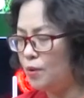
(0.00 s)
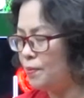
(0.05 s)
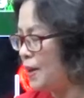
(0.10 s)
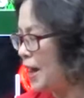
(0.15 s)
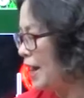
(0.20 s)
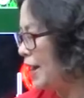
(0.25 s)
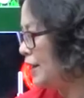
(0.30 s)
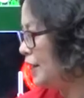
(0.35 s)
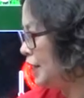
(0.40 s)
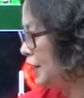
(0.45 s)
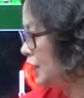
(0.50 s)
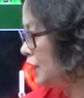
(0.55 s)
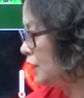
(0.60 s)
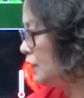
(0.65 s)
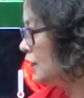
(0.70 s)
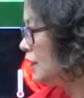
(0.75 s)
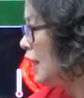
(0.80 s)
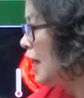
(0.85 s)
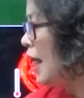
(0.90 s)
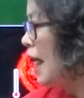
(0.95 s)
bear here,
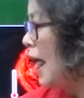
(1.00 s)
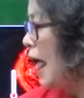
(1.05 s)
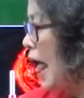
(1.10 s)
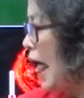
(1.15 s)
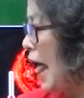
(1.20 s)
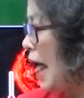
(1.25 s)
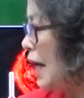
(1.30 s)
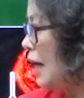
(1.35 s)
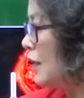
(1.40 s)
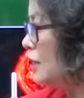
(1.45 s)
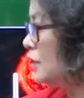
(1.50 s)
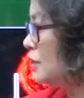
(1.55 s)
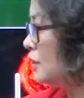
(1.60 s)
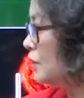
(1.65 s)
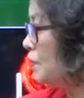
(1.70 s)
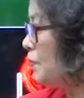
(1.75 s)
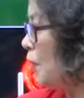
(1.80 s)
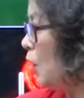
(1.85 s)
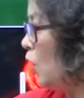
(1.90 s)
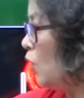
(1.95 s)
and
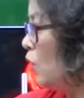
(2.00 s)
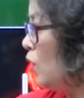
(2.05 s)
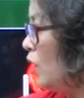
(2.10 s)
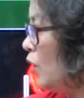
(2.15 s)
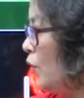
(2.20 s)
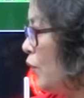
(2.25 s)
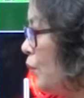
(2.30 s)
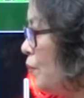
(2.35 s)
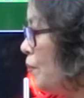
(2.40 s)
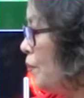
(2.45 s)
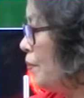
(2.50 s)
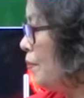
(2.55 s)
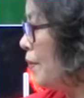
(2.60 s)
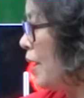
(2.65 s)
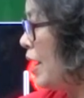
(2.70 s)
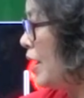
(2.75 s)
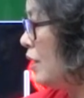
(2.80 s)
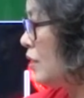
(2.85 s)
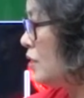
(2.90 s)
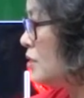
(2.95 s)
the polar
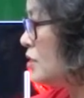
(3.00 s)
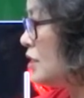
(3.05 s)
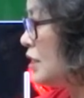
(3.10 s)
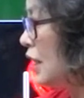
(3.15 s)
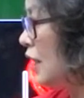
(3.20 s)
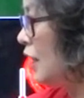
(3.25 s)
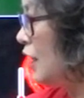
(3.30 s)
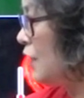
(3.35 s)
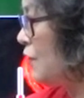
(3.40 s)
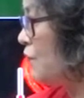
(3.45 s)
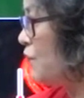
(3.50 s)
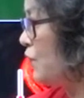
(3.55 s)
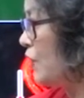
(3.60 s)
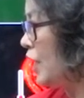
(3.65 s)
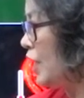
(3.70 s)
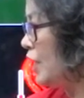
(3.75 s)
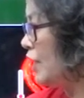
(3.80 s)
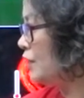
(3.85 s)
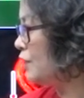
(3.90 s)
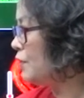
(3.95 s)
bears live
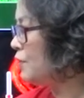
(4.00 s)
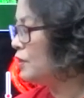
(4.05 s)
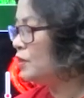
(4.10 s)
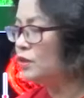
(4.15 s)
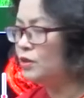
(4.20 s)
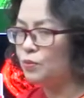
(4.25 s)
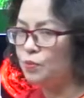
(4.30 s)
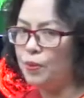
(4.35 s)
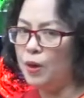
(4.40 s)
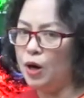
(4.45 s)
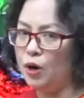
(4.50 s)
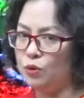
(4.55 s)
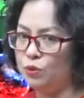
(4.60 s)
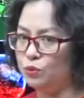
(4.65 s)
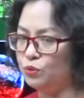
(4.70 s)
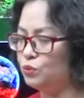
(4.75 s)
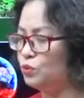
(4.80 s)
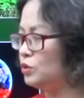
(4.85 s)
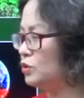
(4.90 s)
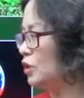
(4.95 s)
in the
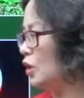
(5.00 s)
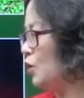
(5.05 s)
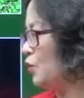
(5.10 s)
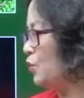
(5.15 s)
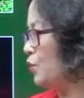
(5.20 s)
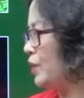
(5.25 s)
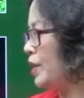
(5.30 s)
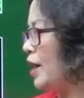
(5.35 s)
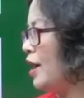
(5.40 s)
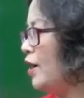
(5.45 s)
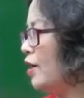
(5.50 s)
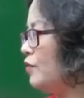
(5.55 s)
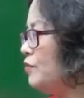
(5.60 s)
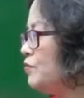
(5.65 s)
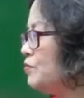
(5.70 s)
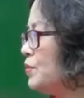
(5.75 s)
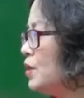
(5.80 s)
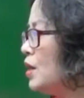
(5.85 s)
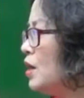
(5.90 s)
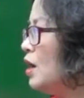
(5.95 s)
poles. So we have
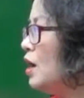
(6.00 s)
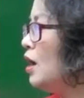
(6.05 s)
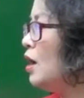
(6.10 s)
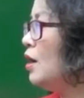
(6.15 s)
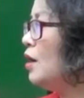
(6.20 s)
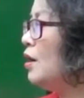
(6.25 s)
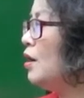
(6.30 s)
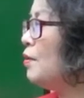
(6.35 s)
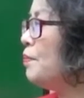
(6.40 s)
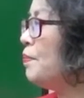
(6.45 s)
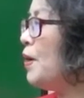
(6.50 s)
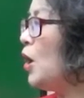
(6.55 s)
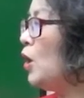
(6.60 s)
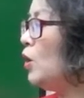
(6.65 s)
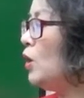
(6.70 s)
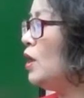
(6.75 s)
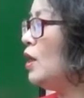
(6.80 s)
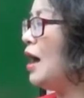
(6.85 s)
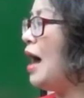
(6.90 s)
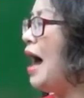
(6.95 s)

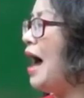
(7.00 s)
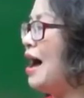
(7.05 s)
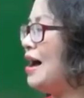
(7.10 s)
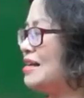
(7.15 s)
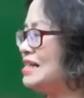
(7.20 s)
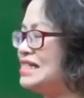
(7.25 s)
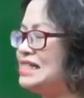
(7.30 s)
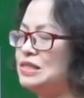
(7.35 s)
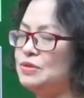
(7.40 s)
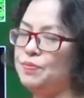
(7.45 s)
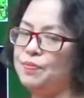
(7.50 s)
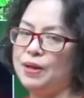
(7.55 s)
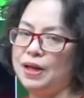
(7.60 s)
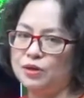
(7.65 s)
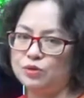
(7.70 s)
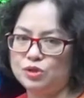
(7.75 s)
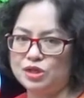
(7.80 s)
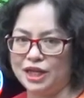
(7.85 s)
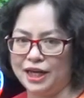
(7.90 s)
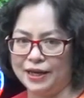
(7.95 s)
polar ice
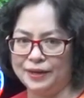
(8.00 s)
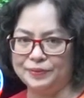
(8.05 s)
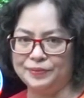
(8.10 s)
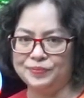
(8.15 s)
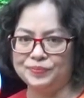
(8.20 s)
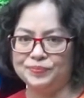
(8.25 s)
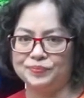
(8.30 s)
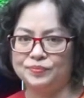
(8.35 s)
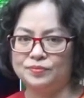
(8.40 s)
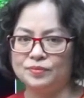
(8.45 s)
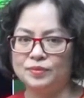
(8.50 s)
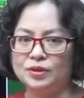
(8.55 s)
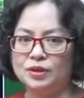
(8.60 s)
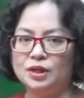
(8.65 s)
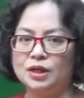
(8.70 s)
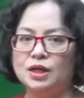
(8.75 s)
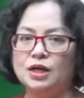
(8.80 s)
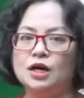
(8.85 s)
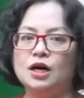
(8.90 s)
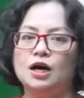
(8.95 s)
melting.
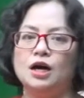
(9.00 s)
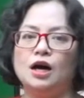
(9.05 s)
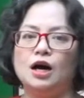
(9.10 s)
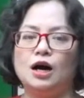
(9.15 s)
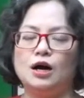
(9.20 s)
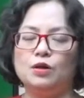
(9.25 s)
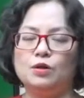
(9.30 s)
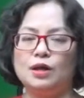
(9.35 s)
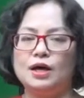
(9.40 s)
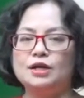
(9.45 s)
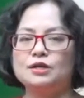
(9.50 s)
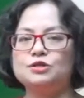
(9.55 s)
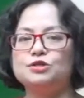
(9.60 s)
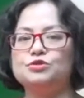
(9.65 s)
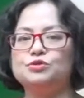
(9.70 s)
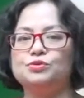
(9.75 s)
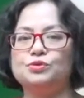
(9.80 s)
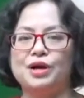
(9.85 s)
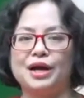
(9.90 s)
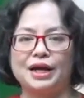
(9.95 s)
I'd like
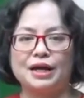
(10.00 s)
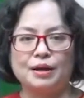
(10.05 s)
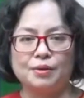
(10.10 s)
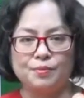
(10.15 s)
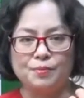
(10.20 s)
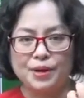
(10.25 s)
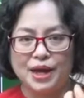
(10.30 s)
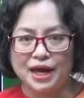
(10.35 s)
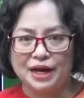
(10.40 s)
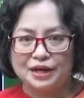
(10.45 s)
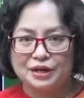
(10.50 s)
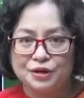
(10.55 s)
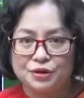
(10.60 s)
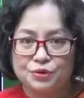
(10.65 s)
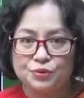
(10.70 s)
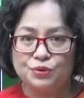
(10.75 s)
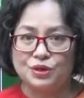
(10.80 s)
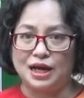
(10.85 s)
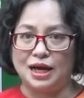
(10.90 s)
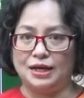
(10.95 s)
to recommend
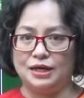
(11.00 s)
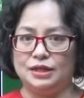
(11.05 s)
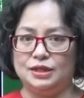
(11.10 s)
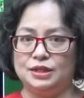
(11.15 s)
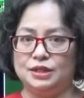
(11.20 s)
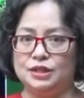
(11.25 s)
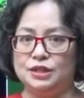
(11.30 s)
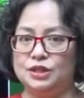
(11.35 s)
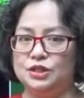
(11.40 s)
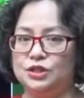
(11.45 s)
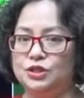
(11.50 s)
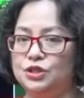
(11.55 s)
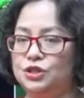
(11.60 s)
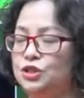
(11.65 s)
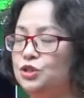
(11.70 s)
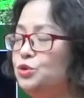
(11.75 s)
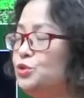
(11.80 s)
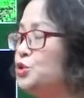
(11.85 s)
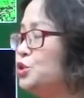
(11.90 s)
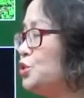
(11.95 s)
you that
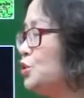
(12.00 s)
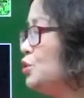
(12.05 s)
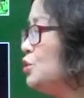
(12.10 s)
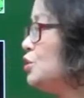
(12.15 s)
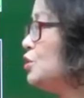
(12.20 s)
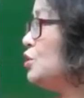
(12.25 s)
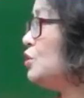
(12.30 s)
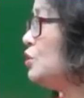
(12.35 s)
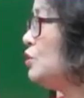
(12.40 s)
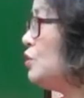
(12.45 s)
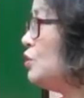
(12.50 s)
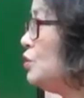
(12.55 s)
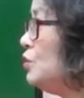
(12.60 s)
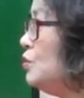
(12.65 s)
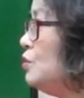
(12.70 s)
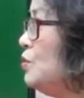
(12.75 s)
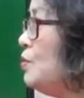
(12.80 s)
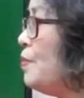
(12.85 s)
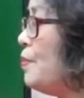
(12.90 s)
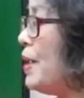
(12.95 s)
you should
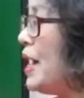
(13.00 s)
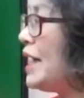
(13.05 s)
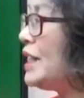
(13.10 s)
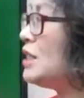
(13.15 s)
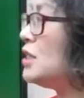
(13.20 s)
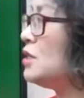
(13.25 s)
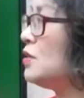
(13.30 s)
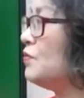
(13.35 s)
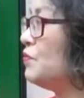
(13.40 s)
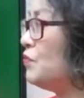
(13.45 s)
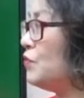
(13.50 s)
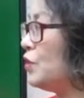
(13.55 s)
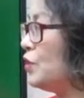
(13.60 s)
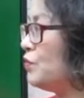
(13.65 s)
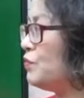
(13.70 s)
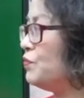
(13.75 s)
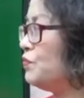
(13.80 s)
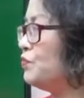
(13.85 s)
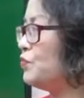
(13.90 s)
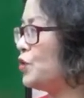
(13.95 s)
match
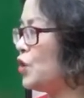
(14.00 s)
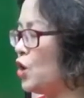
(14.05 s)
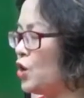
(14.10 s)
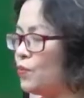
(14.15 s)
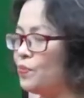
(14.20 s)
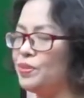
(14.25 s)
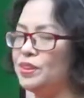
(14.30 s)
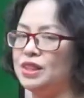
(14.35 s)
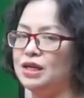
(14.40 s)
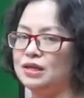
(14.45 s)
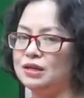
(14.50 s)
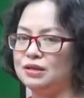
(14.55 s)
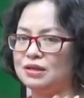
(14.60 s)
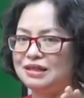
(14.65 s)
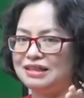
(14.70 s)
from the